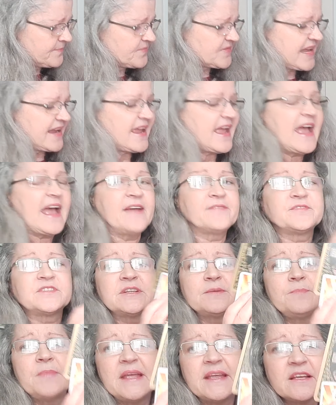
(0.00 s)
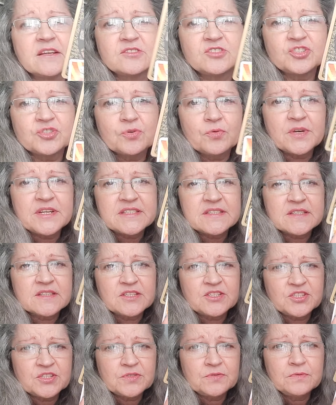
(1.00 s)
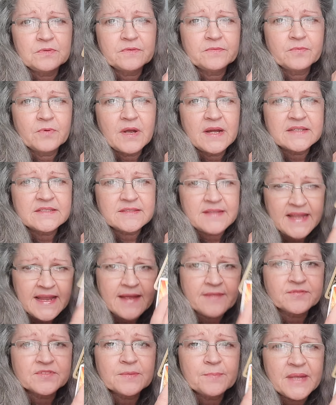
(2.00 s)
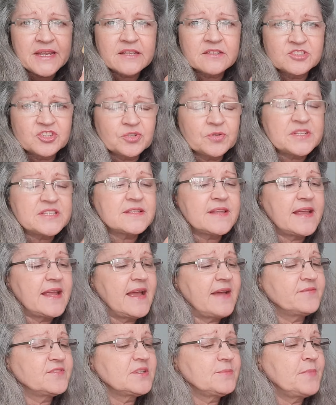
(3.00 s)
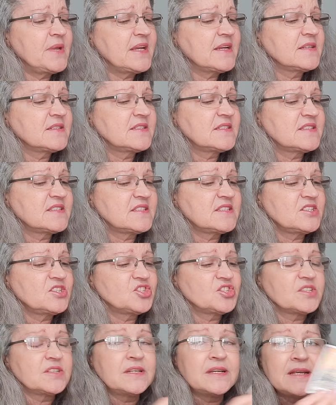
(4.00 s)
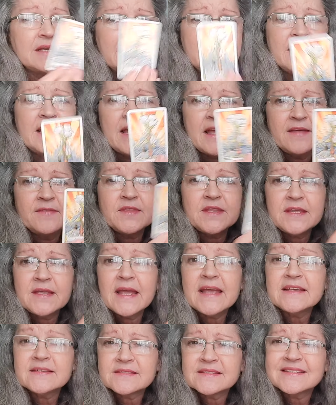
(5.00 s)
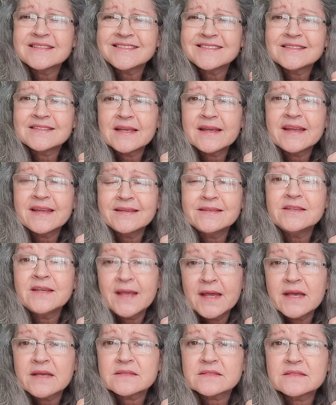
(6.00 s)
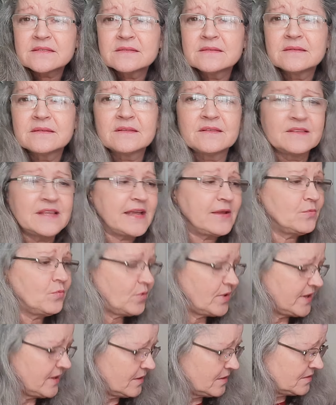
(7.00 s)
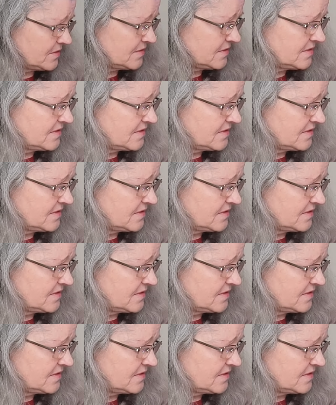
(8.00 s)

they have to make a choice. The two of rods, they have to make a choice. They have to make a decision. And the ace is saying, yes, they will.